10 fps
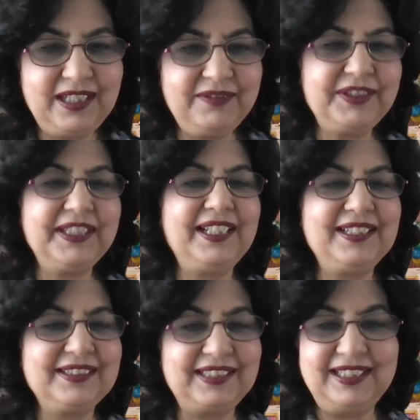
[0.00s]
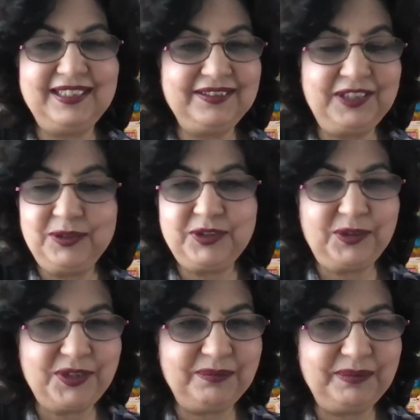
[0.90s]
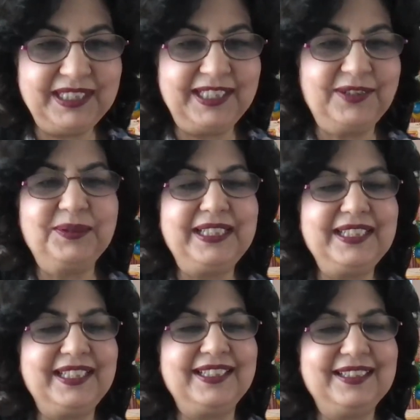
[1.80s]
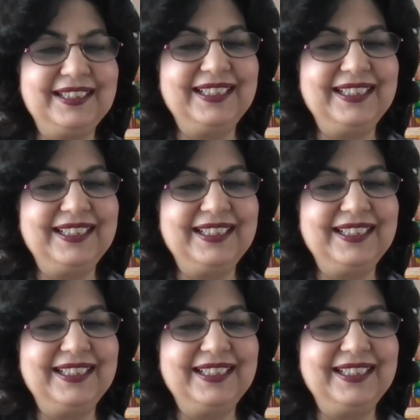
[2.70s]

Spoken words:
everything else, saying no social media, I don't need it.